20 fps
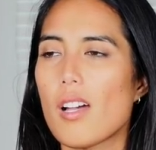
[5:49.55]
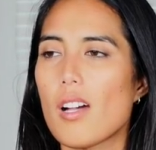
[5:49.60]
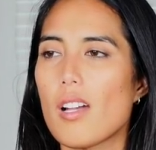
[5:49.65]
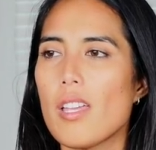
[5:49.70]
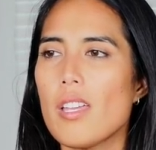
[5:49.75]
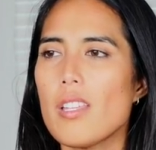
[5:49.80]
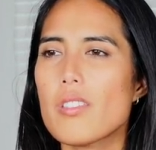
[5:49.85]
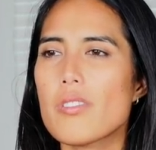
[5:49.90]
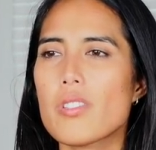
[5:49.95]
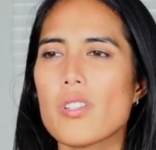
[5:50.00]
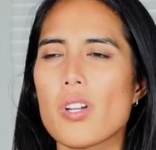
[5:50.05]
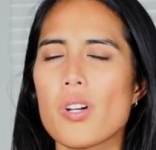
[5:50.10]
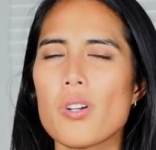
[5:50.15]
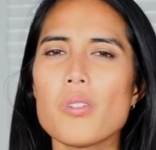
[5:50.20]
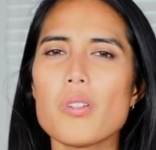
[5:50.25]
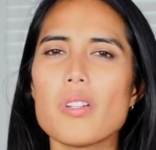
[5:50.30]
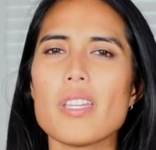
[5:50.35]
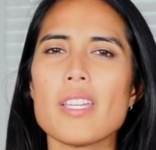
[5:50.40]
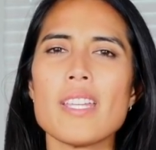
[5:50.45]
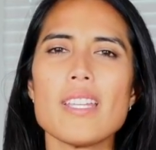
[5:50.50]
it's
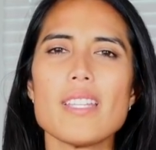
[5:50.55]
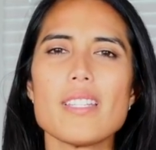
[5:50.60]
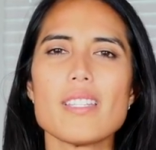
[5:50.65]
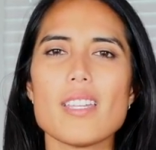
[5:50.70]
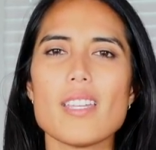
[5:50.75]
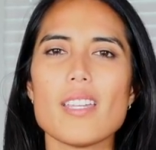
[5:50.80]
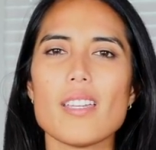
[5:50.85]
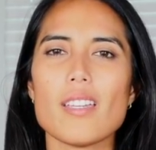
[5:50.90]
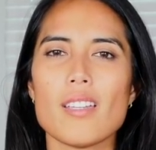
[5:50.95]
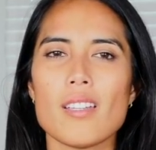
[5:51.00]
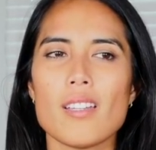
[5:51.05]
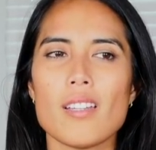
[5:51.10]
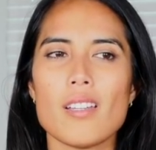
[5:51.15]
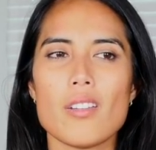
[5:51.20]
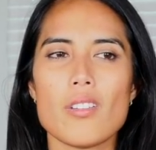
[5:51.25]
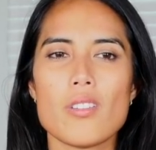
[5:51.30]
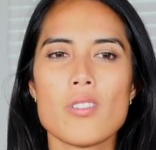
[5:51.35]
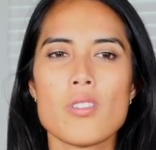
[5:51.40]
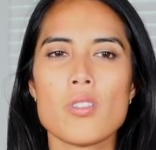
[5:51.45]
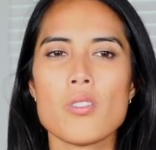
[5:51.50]
so easy
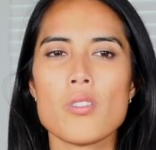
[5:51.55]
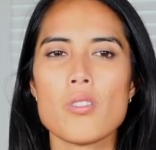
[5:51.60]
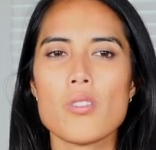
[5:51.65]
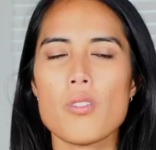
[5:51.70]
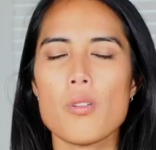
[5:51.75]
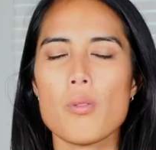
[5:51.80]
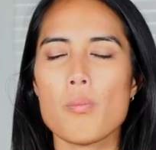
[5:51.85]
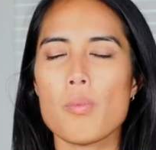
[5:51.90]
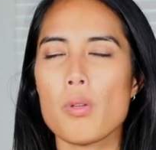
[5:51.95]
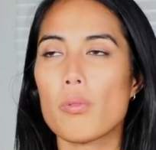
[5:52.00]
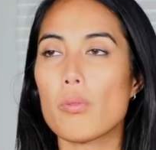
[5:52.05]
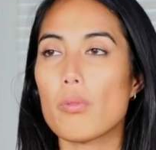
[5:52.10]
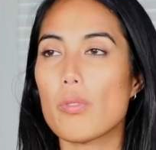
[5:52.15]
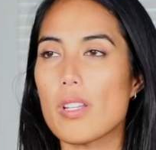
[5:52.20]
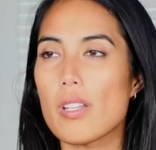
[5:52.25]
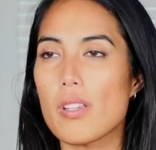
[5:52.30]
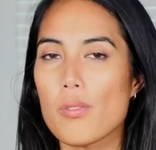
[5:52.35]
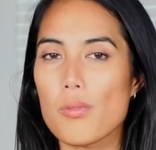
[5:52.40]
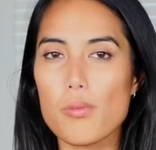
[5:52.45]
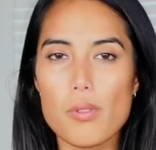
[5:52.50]
to be
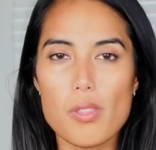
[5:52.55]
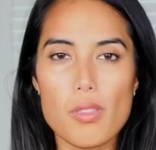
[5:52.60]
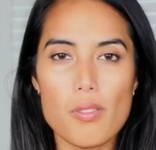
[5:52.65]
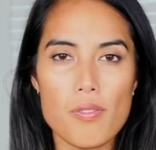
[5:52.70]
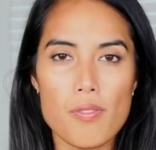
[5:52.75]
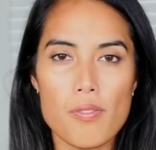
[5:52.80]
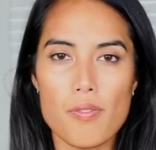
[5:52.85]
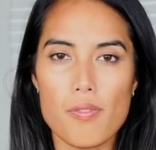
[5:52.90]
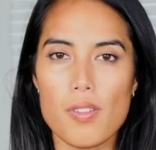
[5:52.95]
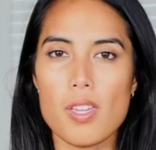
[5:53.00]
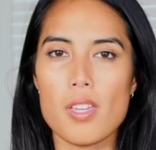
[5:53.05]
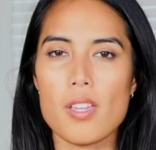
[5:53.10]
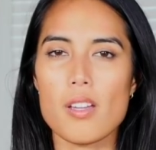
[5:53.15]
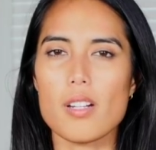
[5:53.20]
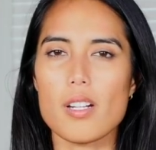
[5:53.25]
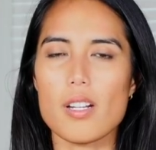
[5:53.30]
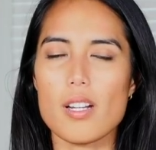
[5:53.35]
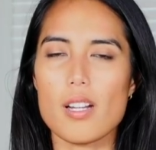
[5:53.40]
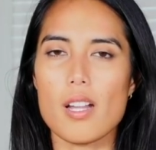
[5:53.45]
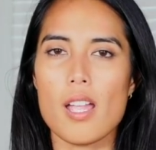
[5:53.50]
ridden with
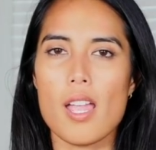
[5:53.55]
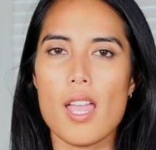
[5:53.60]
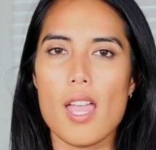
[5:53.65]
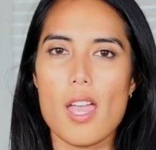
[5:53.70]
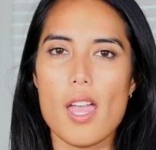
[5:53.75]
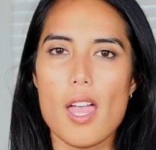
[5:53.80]
fear